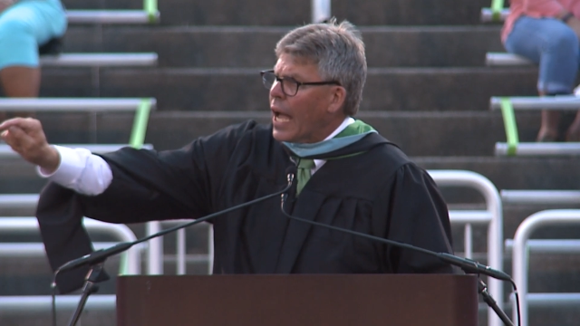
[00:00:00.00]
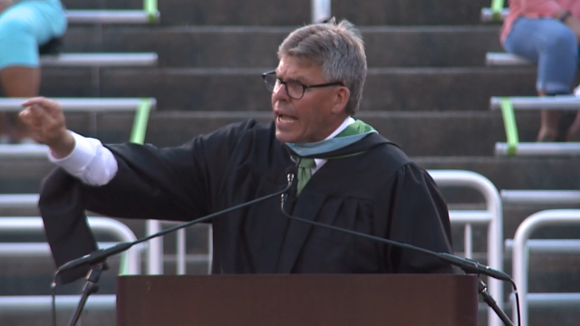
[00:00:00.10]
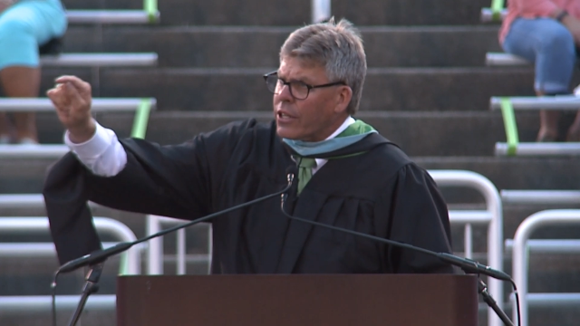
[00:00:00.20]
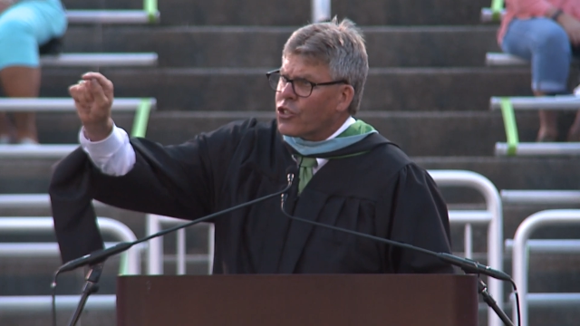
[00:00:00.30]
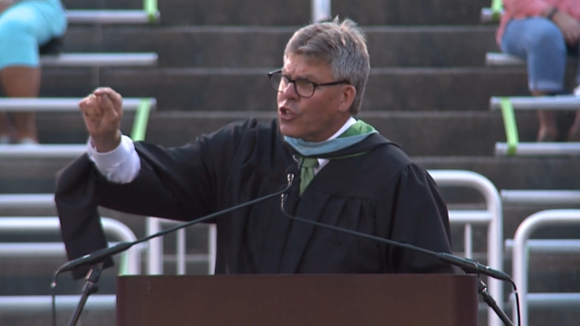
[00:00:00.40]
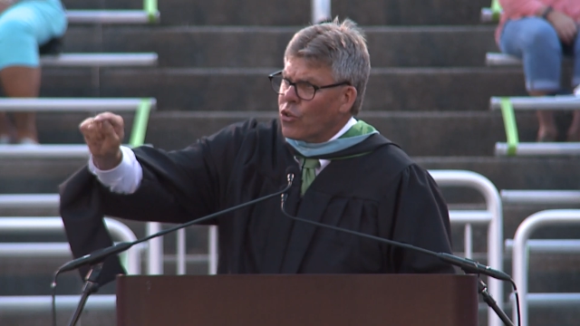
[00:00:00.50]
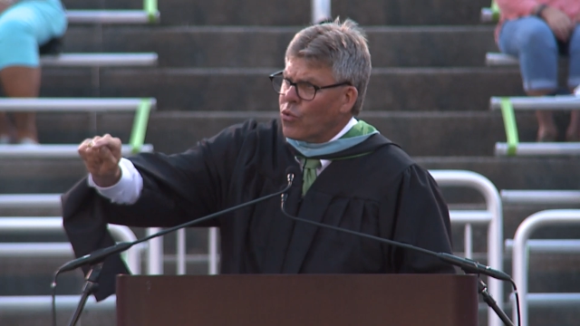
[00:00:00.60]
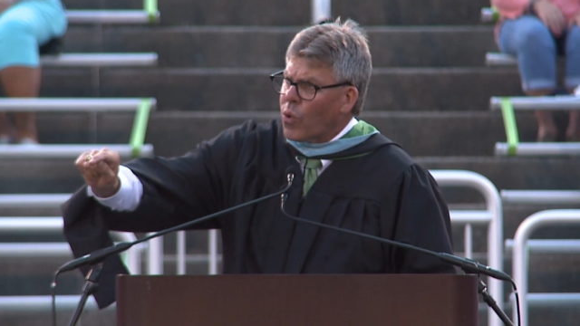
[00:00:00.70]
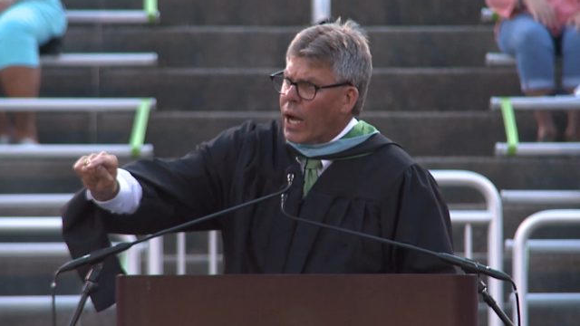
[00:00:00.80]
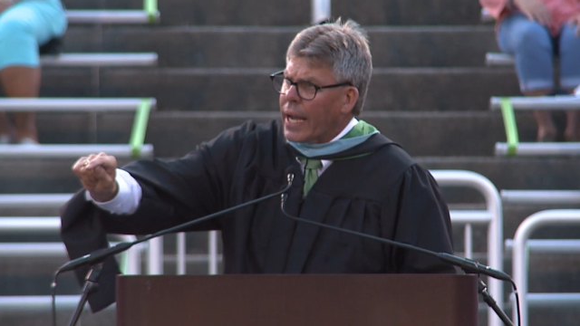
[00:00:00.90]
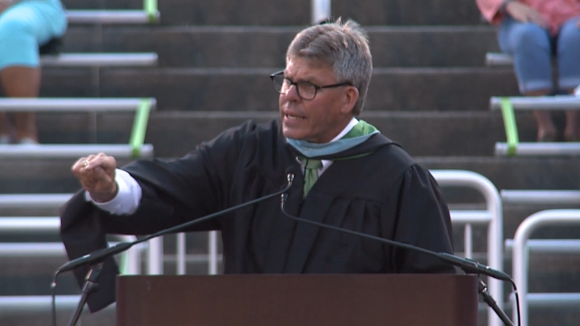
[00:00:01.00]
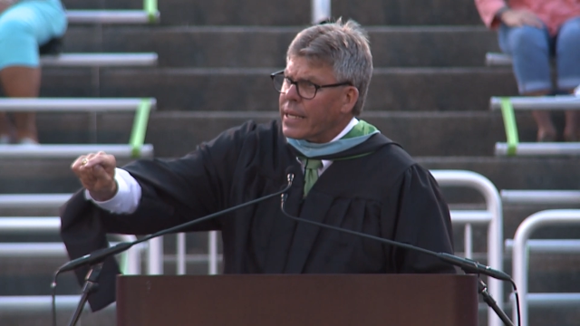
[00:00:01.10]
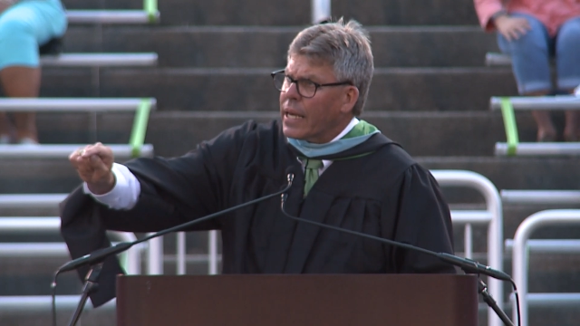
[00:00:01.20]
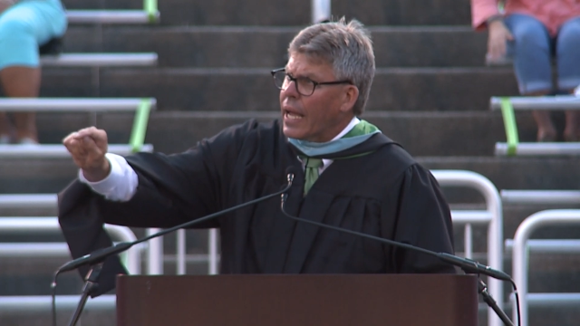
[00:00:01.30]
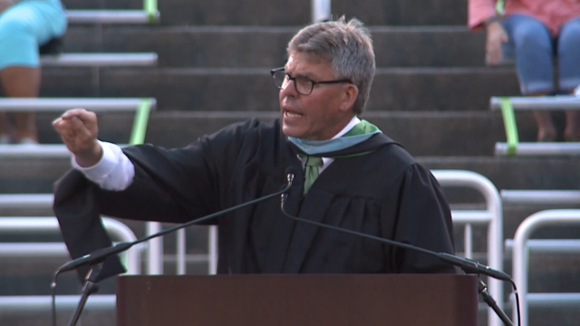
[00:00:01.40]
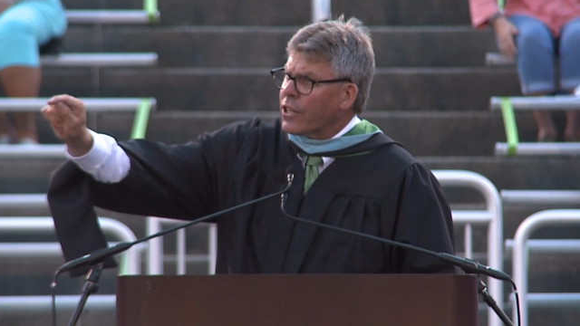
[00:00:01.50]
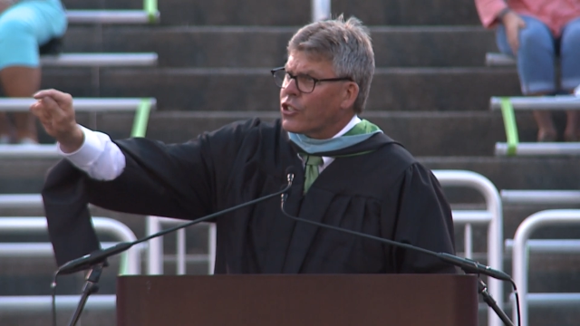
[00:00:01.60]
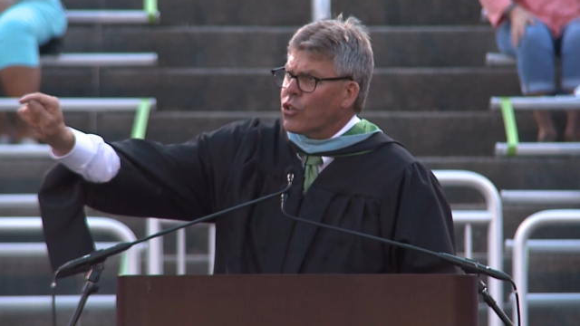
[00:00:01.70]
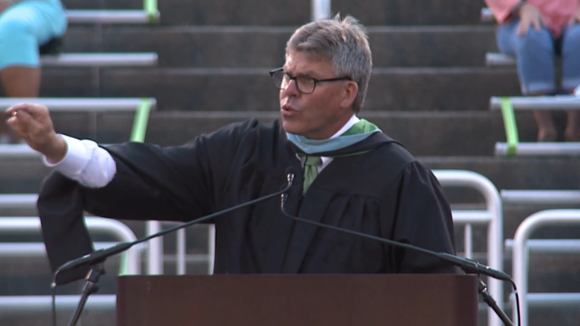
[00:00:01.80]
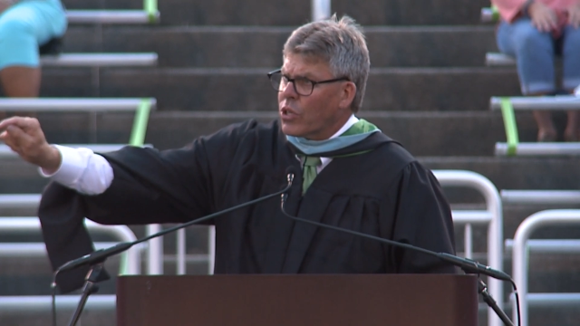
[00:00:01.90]
and do right and
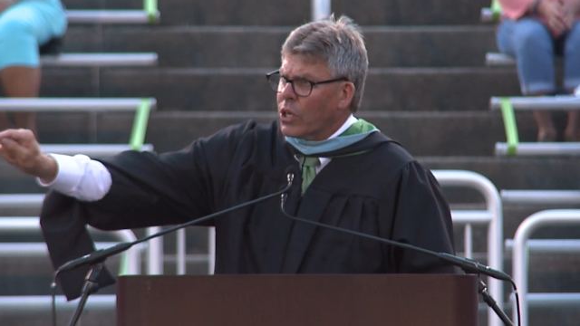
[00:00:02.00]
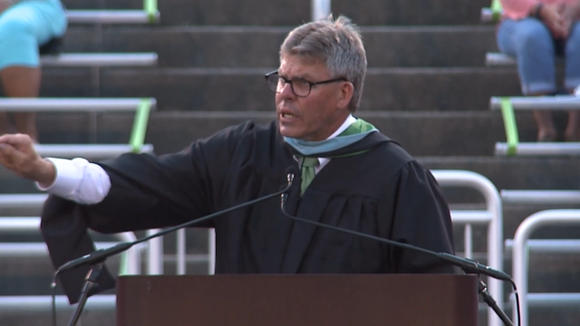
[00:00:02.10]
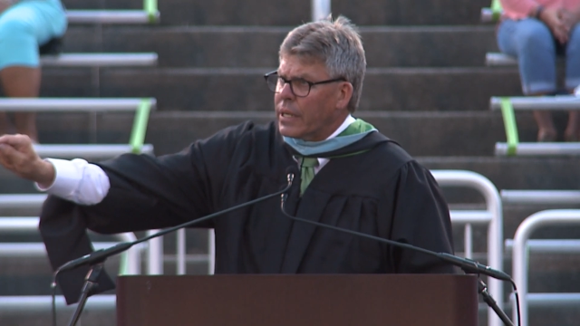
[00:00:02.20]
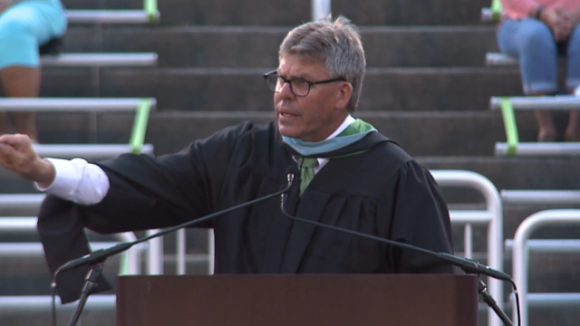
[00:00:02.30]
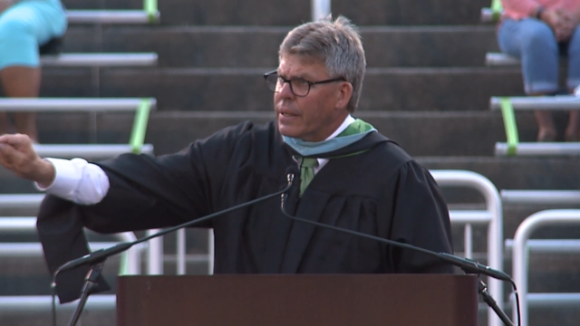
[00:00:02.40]
do good.